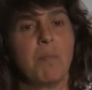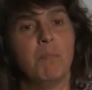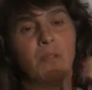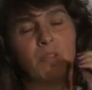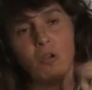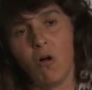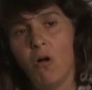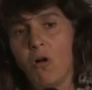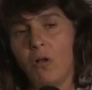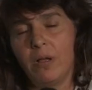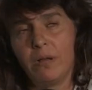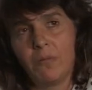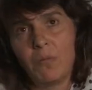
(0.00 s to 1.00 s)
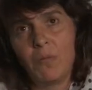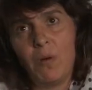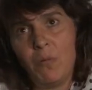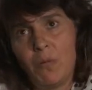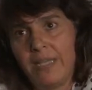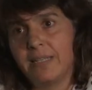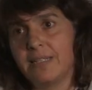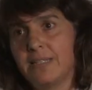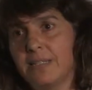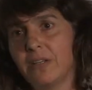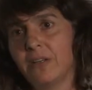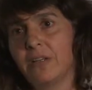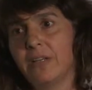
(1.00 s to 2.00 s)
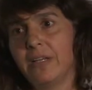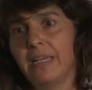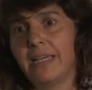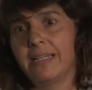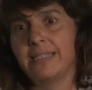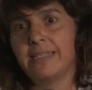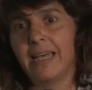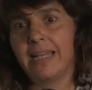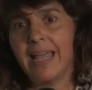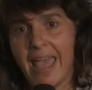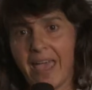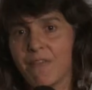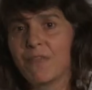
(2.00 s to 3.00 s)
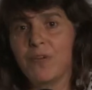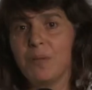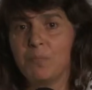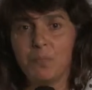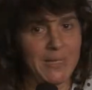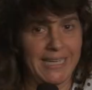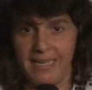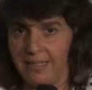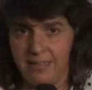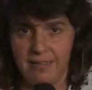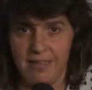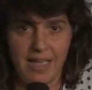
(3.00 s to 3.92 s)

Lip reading: But what we consider is that every being,